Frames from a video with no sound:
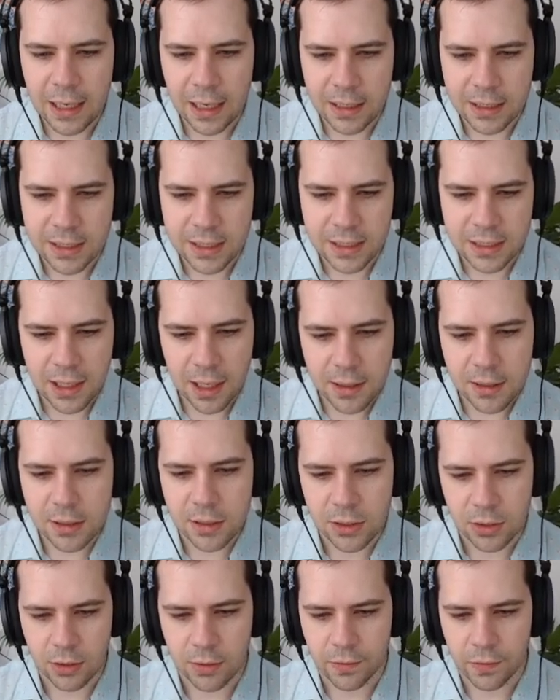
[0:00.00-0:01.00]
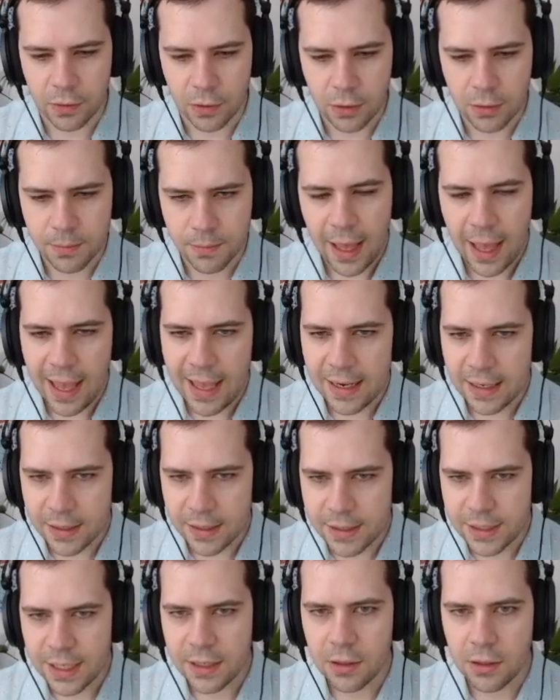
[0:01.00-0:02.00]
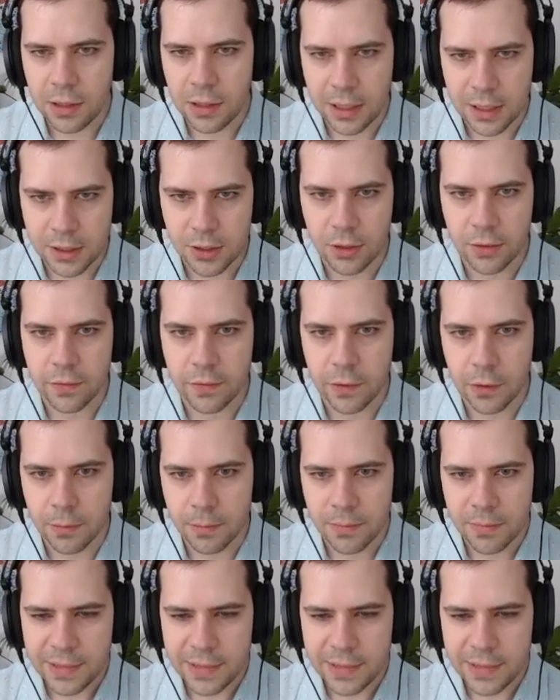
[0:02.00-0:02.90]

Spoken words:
a stun server and a signaling server.